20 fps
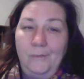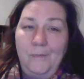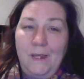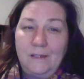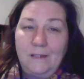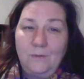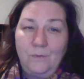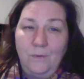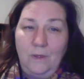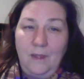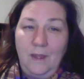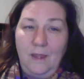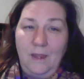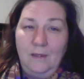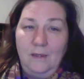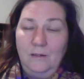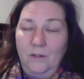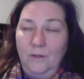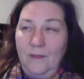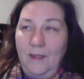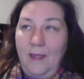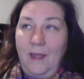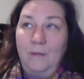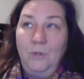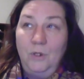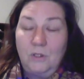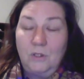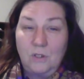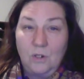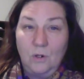mess with it and do that and
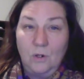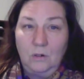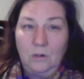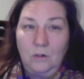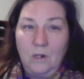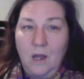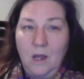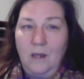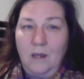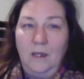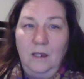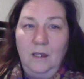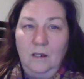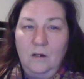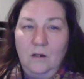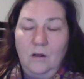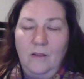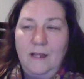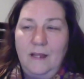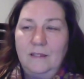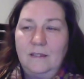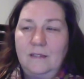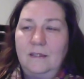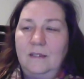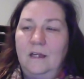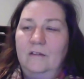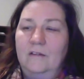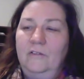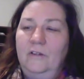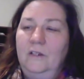put solar on it and all that
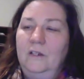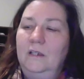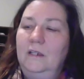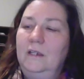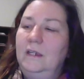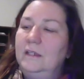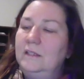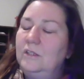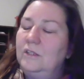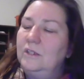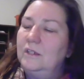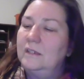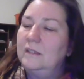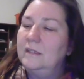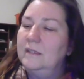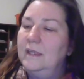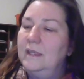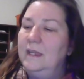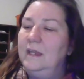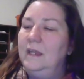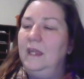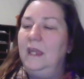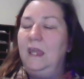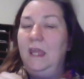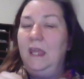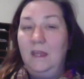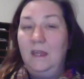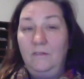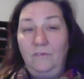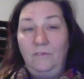stuff. It's just that
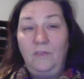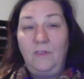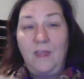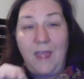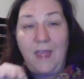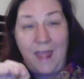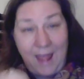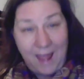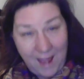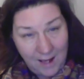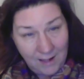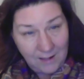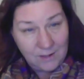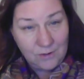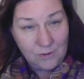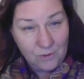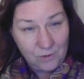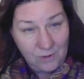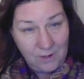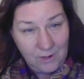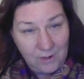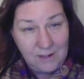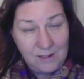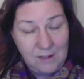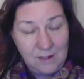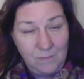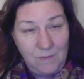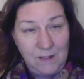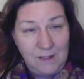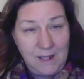if the axle needs
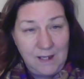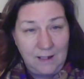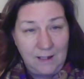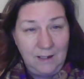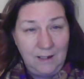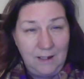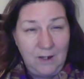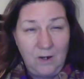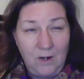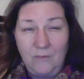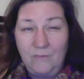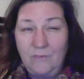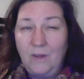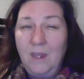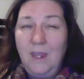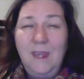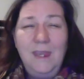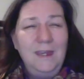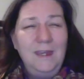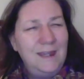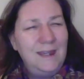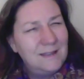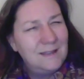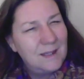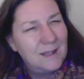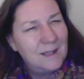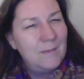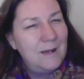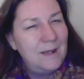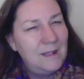to be taken care of, can
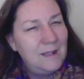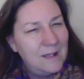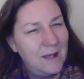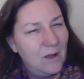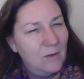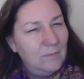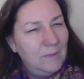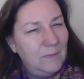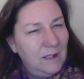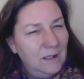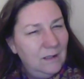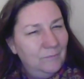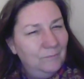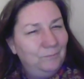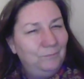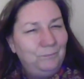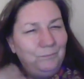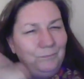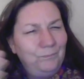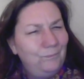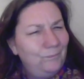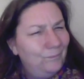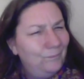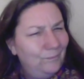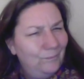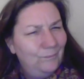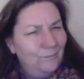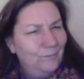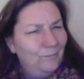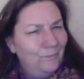somebody tell me?
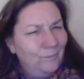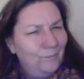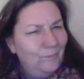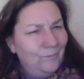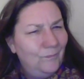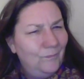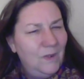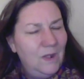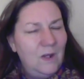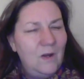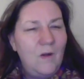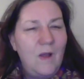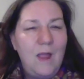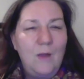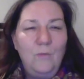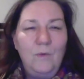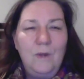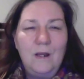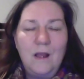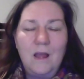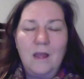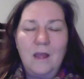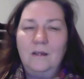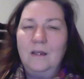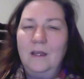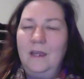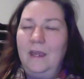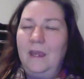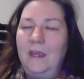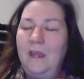You know, I went on
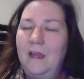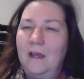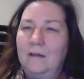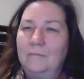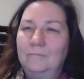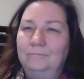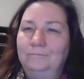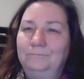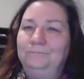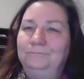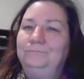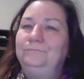a